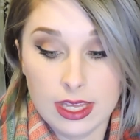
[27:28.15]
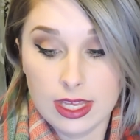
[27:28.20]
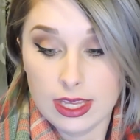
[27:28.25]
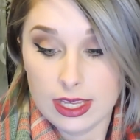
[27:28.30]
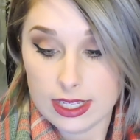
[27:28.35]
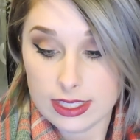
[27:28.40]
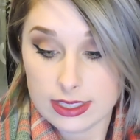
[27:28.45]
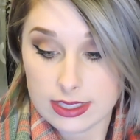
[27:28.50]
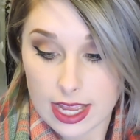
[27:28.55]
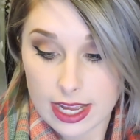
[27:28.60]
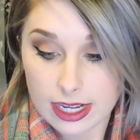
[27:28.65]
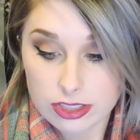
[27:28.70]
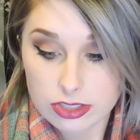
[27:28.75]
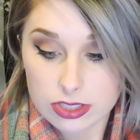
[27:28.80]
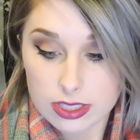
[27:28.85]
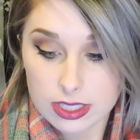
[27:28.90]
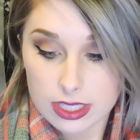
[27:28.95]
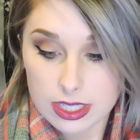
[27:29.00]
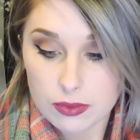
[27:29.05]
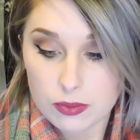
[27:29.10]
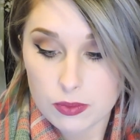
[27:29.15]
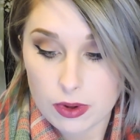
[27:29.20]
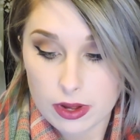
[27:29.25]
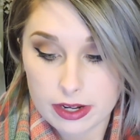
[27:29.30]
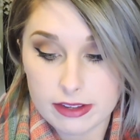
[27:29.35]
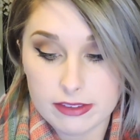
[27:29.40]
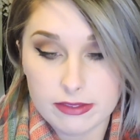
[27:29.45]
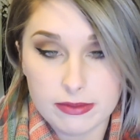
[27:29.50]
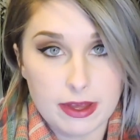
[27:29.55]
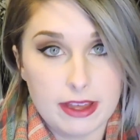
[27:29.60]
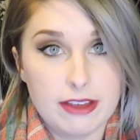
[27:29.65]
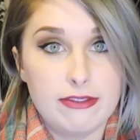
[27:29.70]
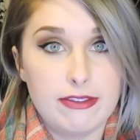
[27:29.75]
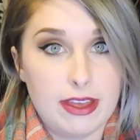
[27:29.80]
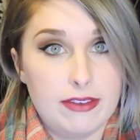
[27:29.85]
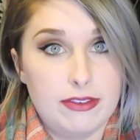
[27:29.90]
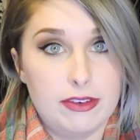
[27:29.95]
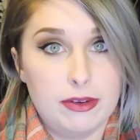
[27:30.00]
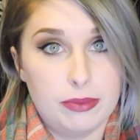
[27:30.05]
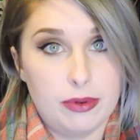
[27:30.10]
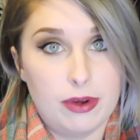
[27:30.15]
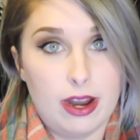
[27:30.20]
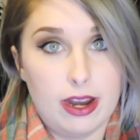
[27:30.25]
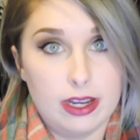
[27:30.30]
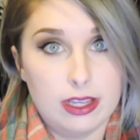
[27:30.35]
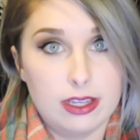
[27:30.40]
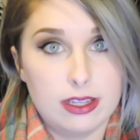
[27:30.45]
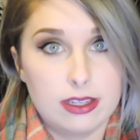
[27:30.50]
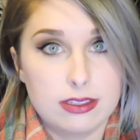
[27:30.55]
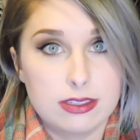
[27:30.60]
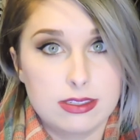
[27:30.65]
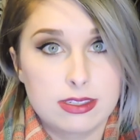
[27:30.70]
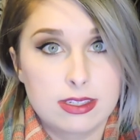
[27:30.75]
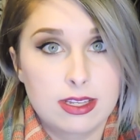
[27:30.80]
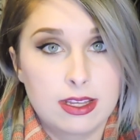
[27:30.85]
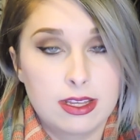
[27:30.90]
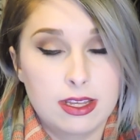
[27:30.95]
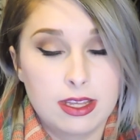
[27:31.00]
It's actually one of my favorite products.